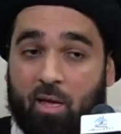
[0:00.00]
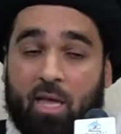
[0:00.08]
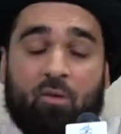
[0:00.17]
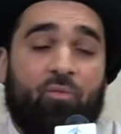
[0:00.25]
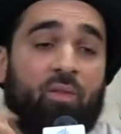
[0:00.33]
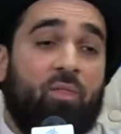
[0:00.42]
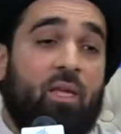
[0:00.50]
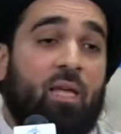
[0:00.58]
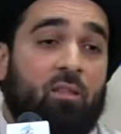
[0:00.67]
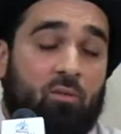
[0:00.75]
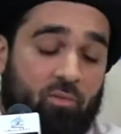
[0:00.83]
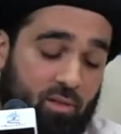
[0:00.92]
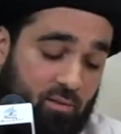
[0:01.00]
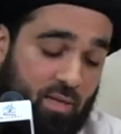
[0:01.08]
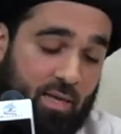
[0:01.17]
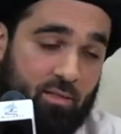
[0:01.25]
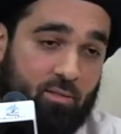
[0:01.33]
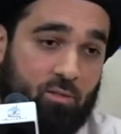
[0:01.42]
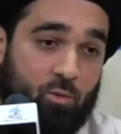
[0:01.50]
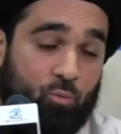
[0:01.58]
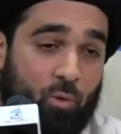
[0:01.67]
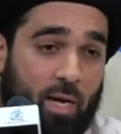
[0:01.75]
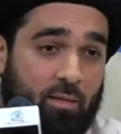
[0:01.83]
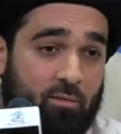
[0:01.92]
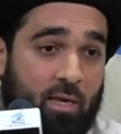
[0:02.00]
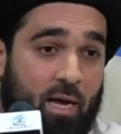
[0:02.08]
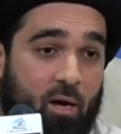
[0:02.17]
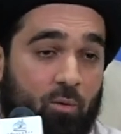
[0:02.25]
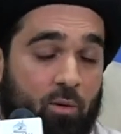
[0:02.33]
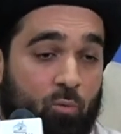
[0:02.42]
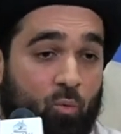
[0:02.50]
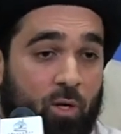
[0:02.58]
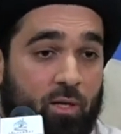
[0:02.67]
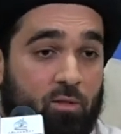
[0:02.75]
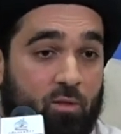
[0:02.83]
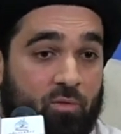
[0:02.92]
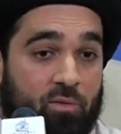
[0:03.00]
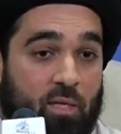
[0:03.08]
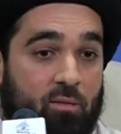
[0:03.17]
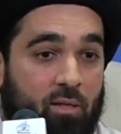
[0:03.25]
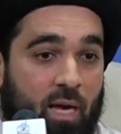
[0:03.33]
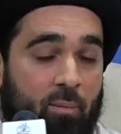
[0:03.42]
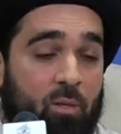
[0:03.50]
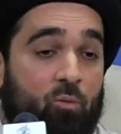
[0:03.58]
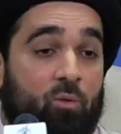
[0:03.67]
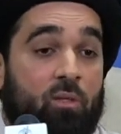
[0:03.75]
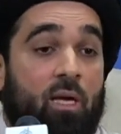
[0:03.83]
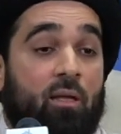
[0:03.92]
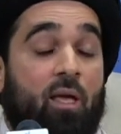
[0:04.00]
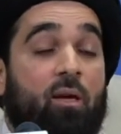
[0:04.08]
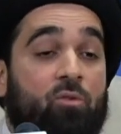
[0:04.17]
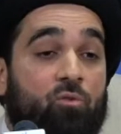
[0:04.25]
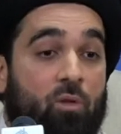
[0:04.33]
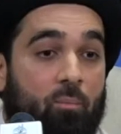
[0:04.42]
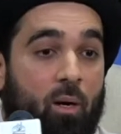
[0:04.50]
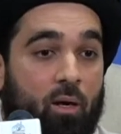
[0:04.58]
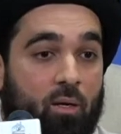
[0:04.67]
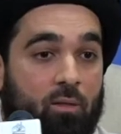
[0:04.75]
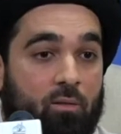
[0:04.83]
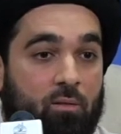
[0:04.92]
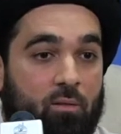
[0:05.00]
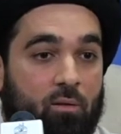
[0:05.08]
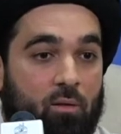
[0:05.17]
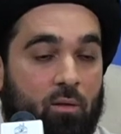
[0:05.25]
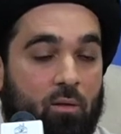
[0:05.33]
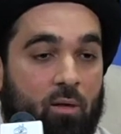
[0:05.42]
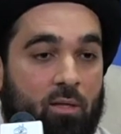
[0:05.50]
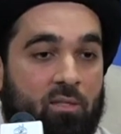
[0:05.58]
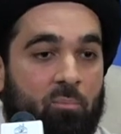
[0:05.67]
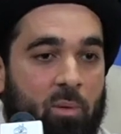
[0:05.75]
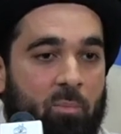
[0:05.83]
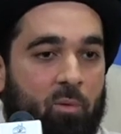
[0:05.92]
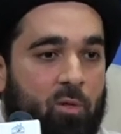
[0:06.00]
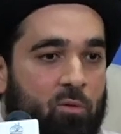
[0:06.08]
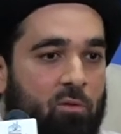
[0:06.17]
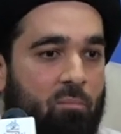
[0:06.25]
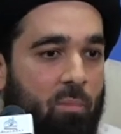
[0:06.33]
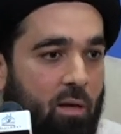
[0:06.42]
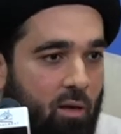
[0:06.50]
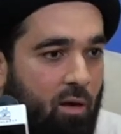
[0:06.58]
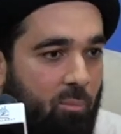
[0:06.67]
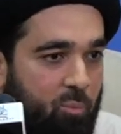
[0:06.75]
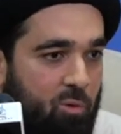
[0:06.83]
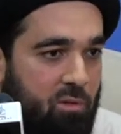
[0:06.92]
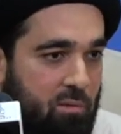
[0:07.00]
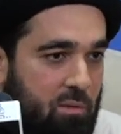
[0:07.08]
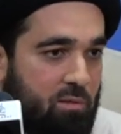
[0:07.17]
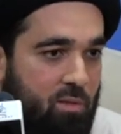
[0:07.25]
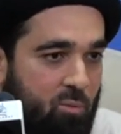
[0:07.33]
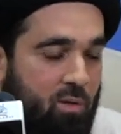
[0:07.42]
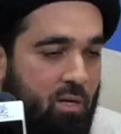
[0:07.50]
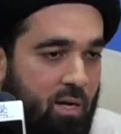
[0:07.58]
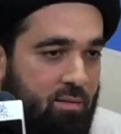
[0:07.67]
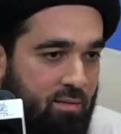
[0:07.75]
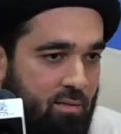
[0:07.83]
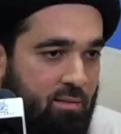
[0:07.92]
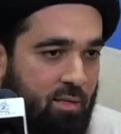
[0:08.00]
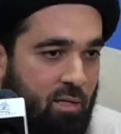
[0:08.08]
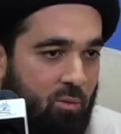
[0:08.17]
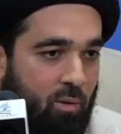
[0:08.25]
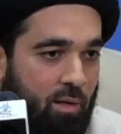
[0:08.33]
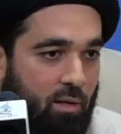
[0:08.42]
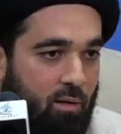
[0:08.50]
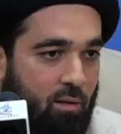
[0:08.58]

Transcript: If at the end of the test you write down the words of Saddam, you would get extra marks. And some people used to make up words because they were nonsense anyway.